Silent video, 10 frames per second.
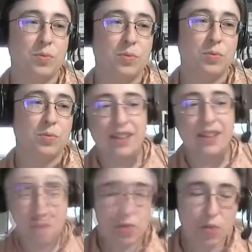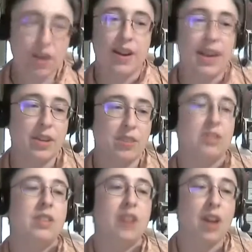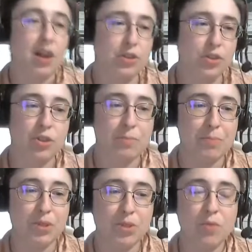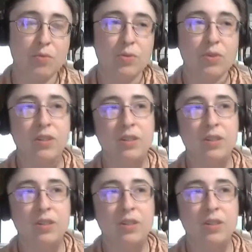yeah, you can work on accuracy in the costume, but don't